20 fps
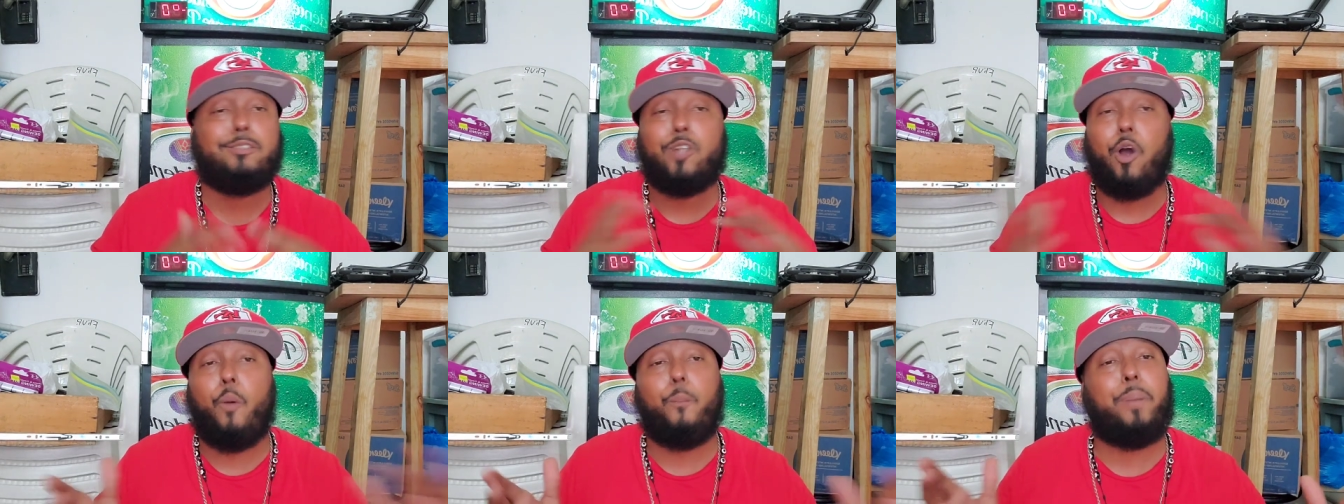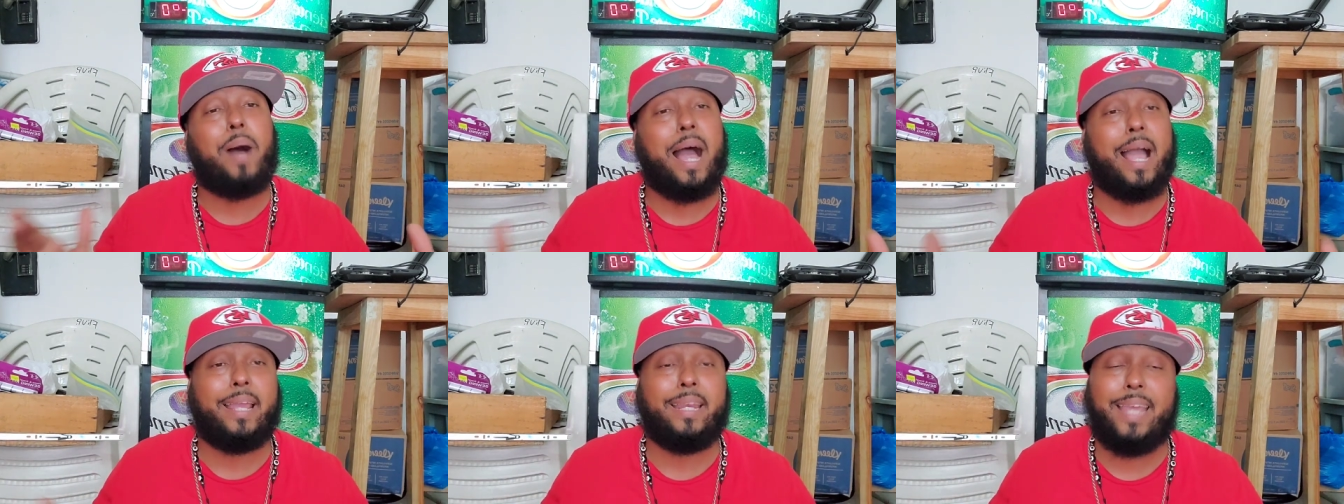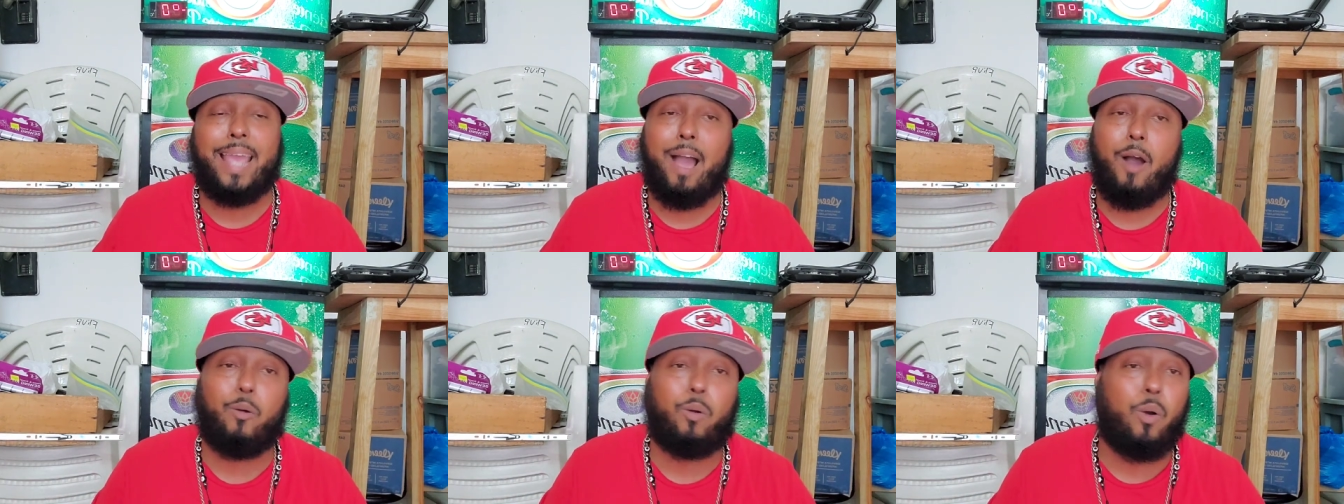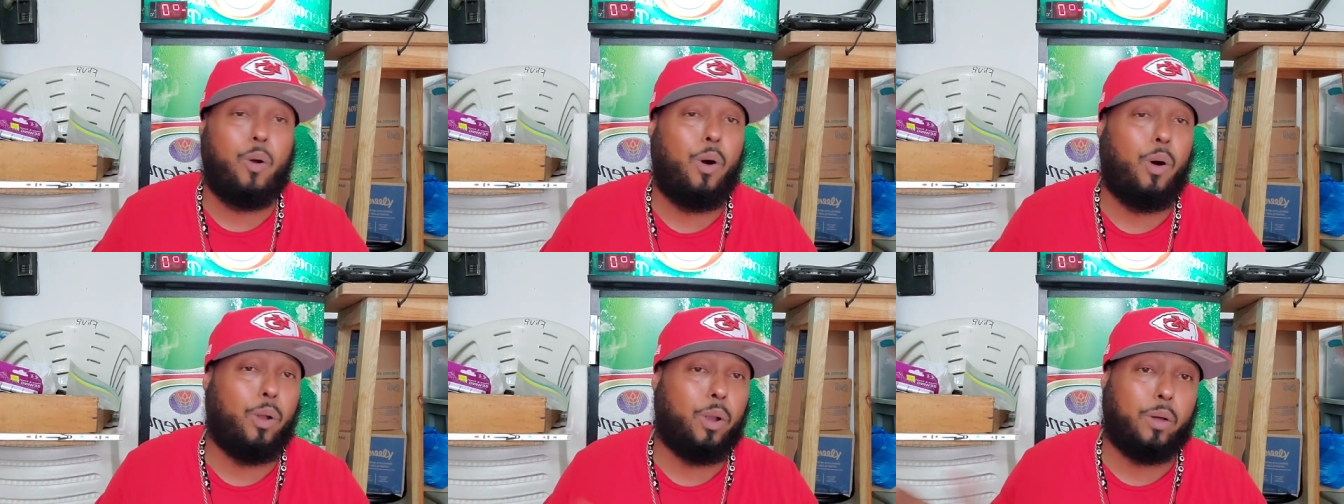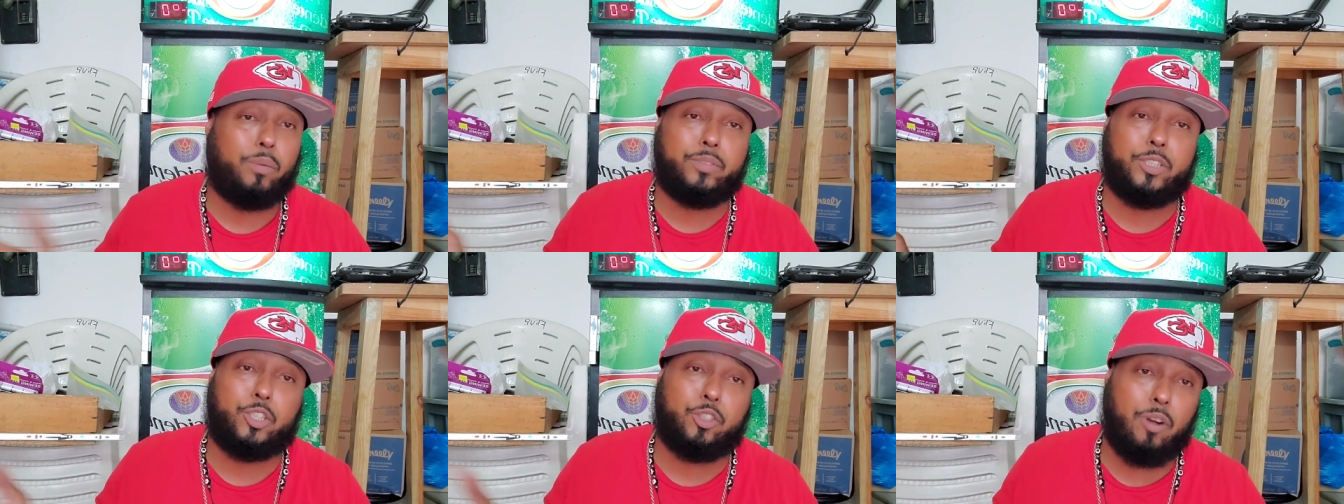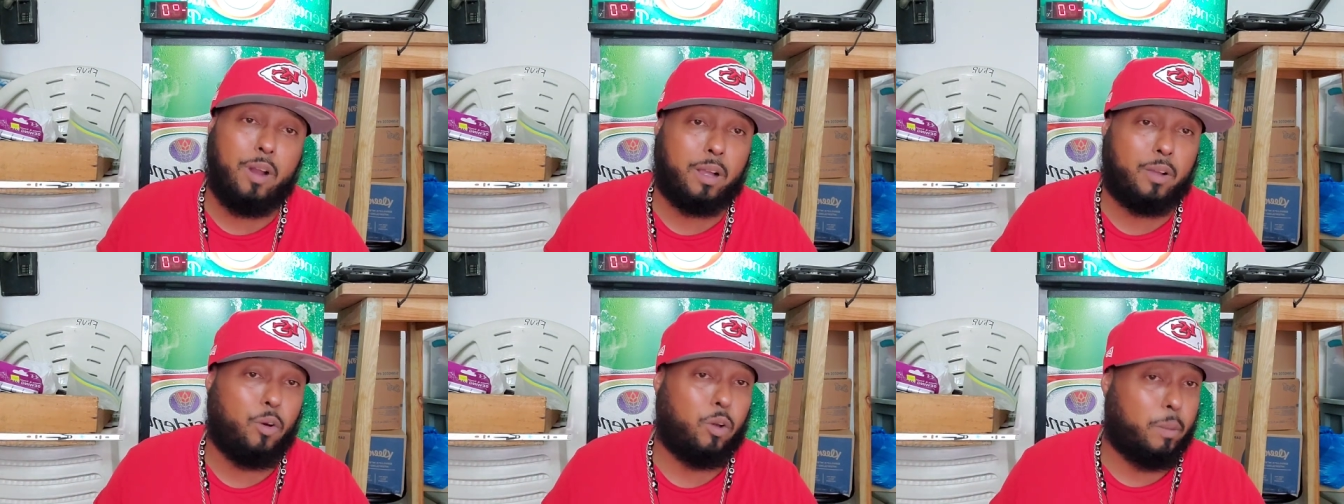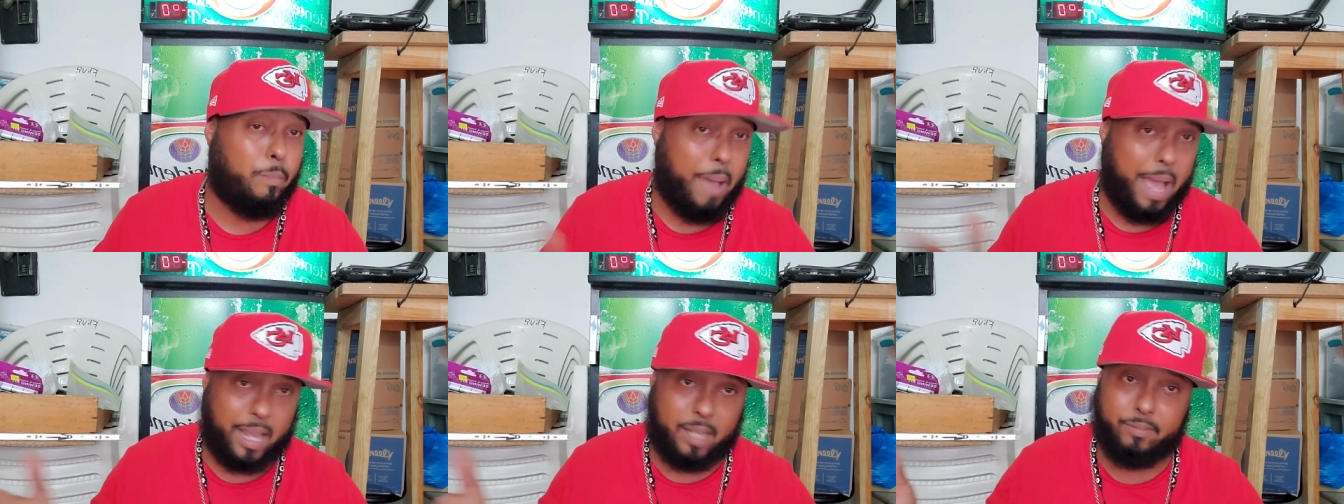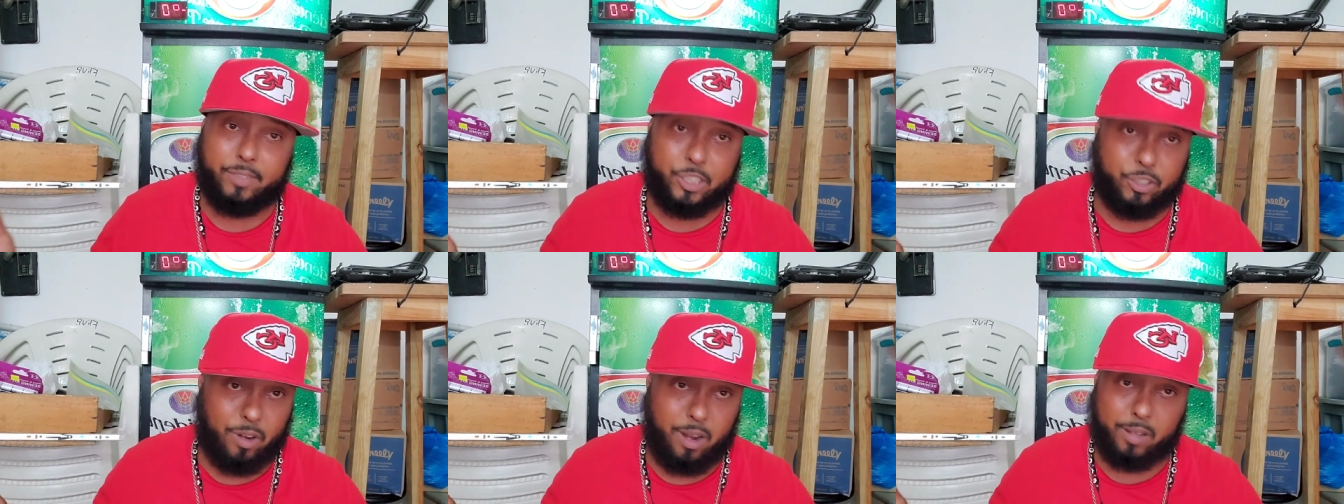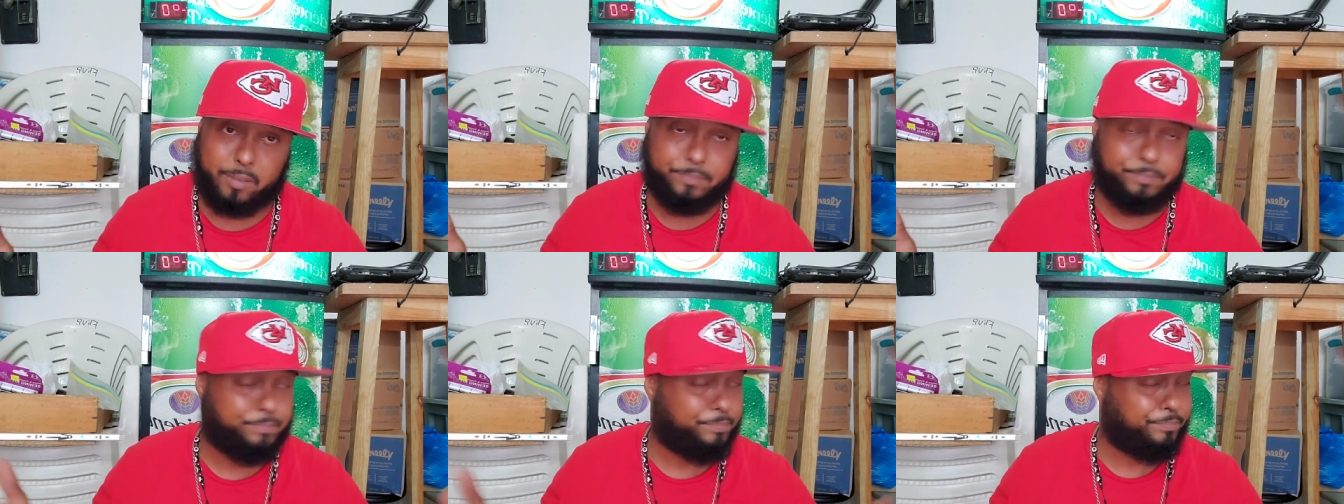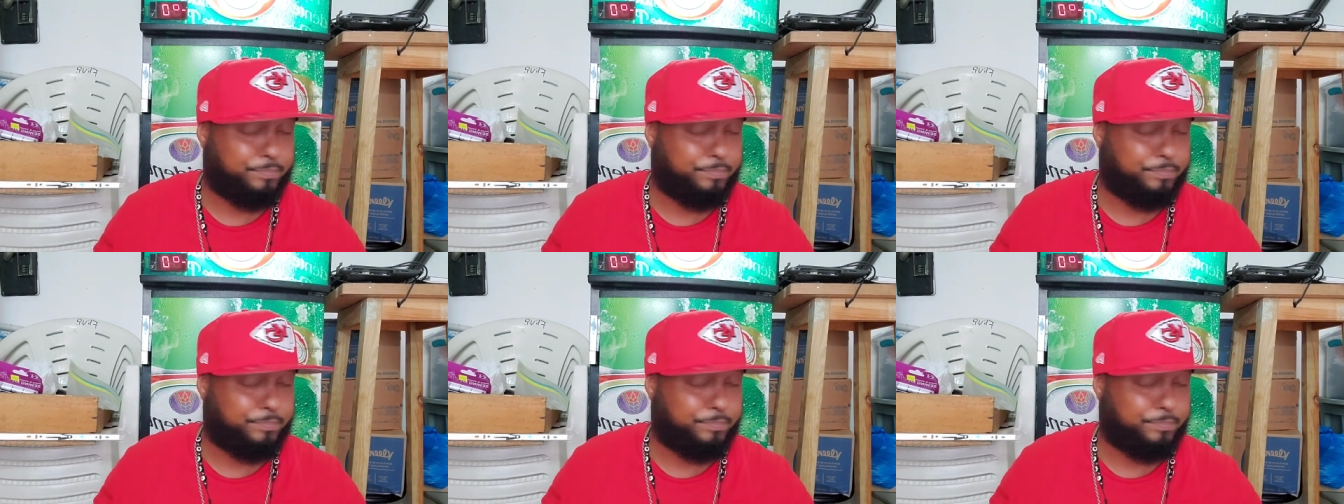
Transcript: don't buy any alcohol off the truck or the back of a truck.